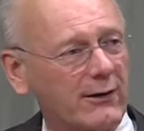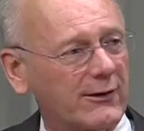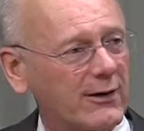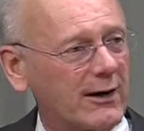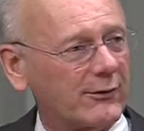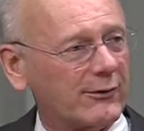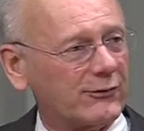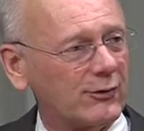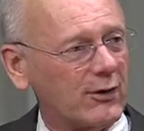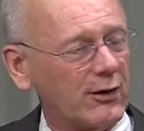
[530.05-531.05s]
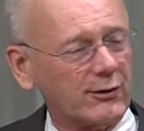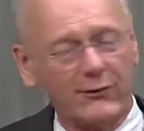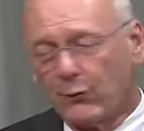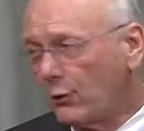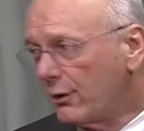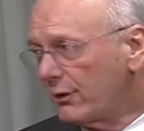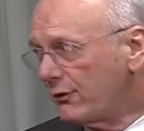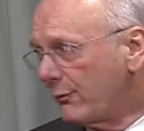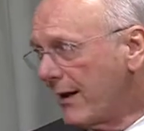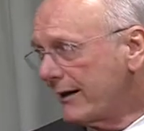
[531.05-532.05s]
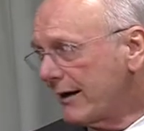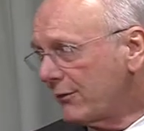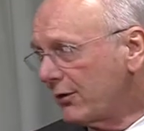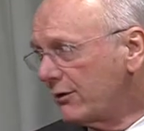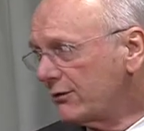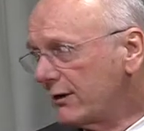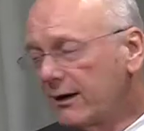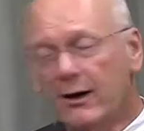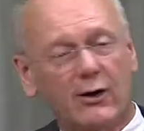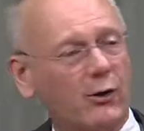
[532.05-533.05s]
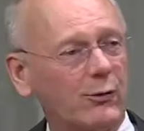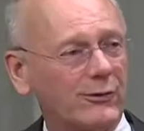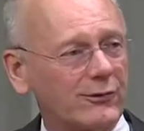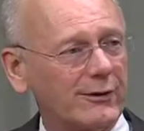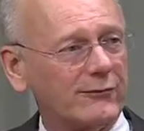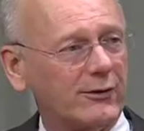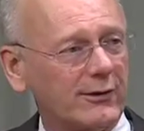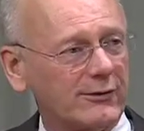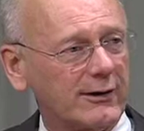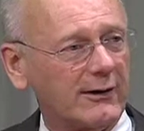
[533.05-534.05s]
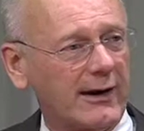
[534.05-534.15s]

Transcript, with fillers: the dollar is no longer the world's backup currency or reserve currency,